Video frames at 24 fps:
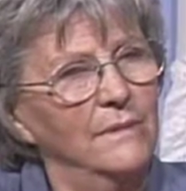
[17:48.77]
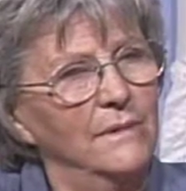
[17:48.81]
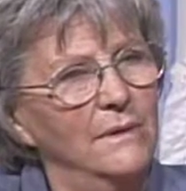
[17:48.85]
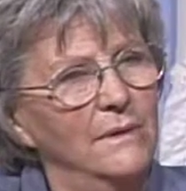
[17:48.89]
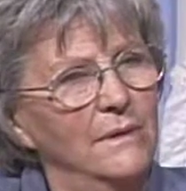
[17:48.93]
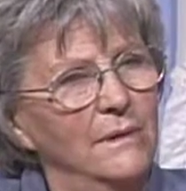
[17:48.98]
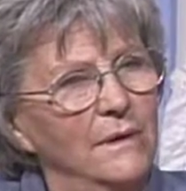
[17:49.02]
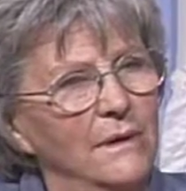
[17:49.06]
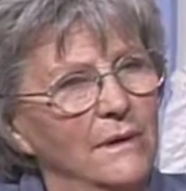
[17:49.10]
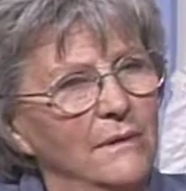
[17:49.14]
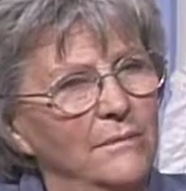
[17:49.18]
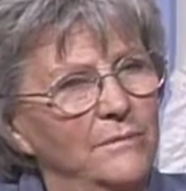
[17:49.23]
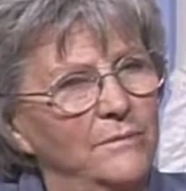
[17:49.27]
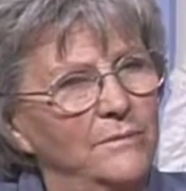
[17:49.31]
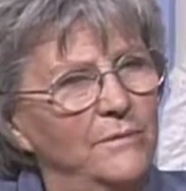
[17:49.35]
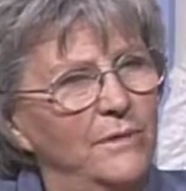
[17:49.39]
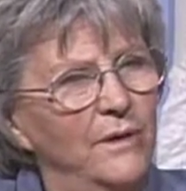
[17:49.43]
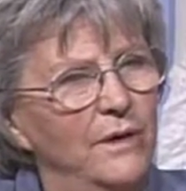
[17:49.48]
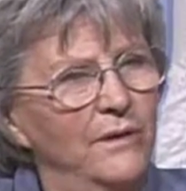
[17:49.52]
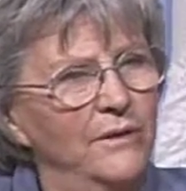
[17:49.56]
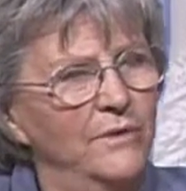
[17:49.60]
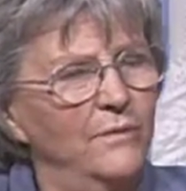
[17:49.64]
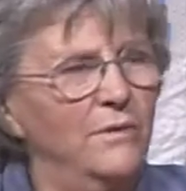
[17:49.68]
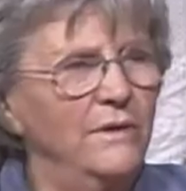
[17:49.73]

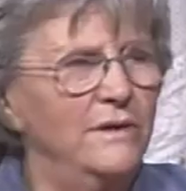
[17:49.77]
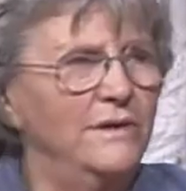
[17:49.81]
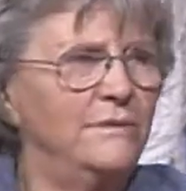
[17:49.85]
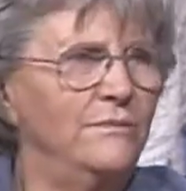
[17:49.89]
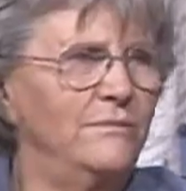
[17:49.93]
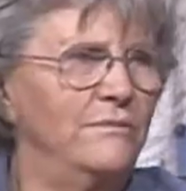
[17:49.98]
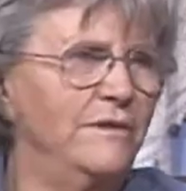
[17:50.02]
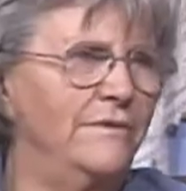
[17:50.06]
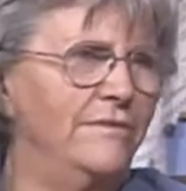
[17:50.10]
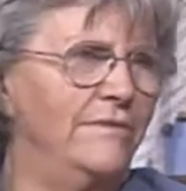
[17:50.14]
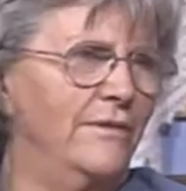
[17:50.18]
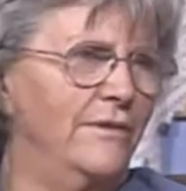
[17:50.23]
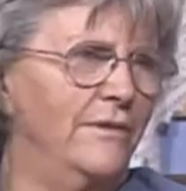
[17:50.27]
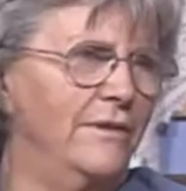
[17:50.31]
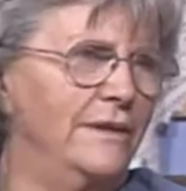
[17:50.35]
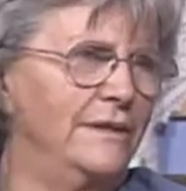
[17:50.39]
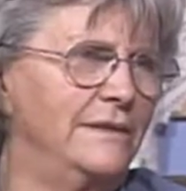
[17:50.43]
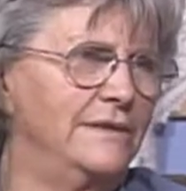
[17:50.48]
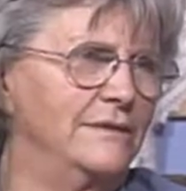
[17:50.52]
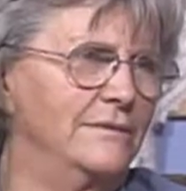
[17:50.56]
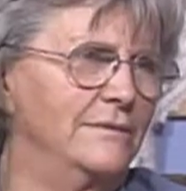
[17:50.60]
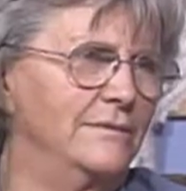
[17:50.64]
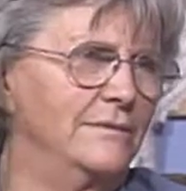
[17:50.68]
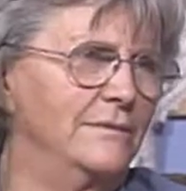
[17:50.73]
Are we
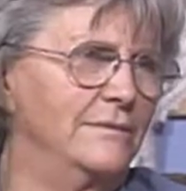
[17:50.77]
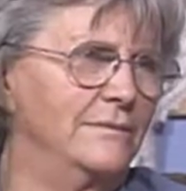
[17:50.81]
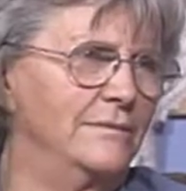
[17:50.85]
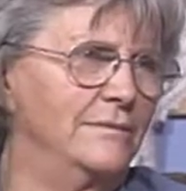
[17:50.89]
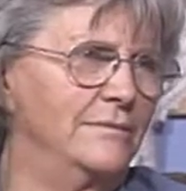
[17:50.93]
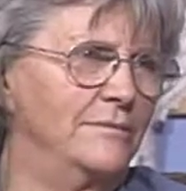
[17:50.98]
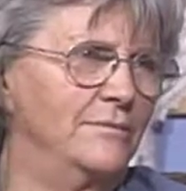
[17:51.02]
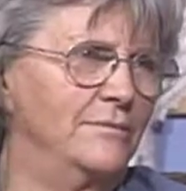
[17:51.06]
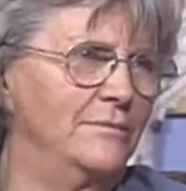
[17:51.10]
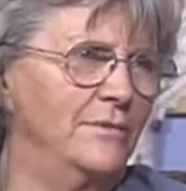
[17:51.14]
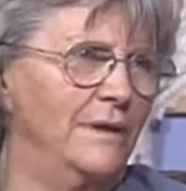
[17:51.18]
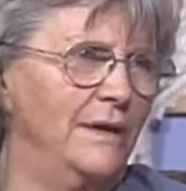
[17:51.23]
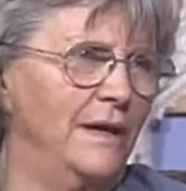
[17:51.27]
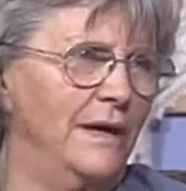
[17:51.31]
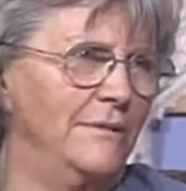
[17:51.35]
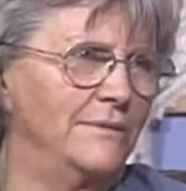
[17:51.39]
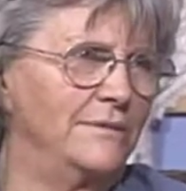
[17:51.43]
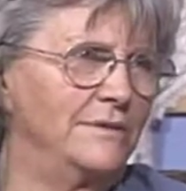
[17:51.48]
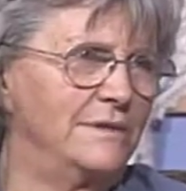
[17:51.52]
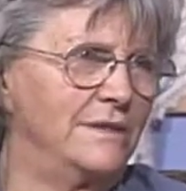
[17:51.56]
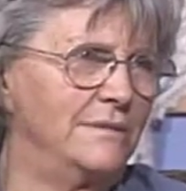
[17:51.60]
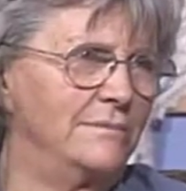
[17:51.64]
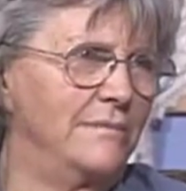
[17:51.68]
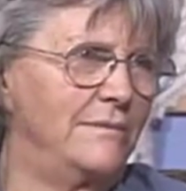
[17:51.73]
referring to when I
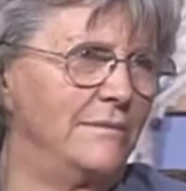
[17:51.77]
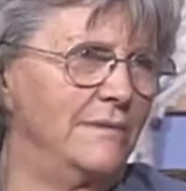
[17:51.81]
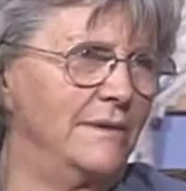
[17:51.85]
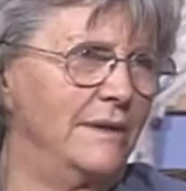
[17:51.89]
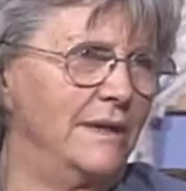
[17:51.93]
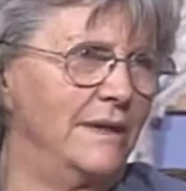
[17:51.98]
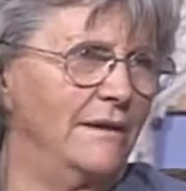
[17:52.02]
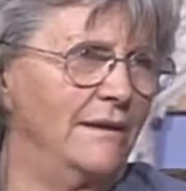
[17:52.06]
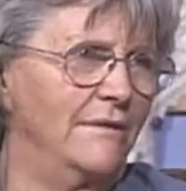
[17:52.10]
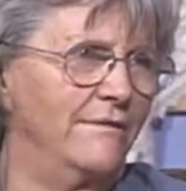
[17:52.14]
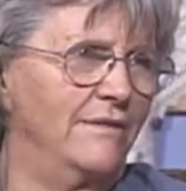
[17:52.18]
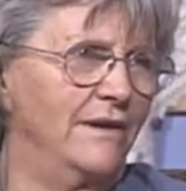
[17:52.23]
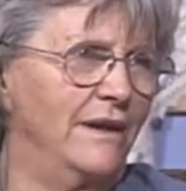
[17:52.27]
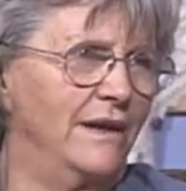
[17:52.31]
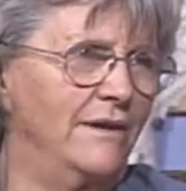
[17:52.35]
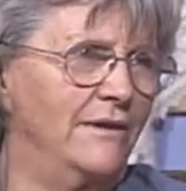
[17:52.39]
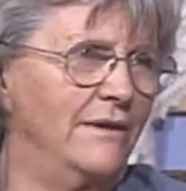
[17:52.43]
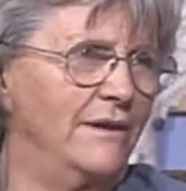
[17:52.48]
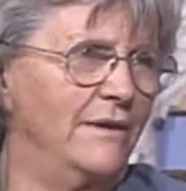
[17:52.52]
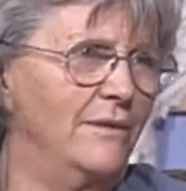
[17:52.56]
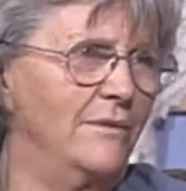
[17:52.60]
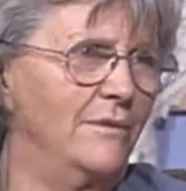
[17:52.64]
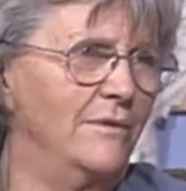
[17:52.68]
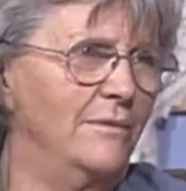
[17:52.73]
was a little fella
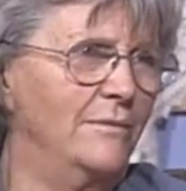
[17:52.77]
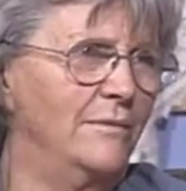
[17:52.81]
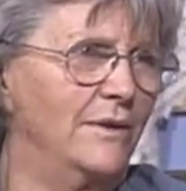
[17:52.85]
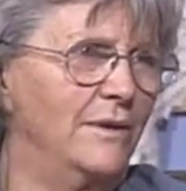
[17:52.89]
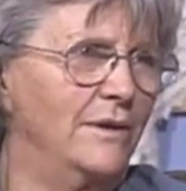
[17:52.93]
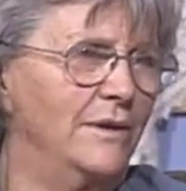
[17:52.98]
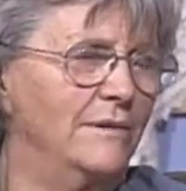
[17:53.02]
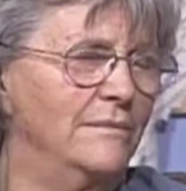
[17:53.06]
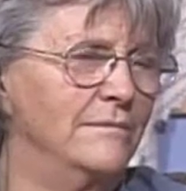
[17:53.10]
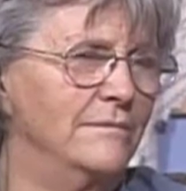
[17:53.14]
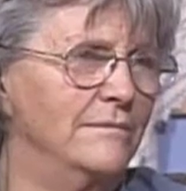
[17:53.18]
at home, or?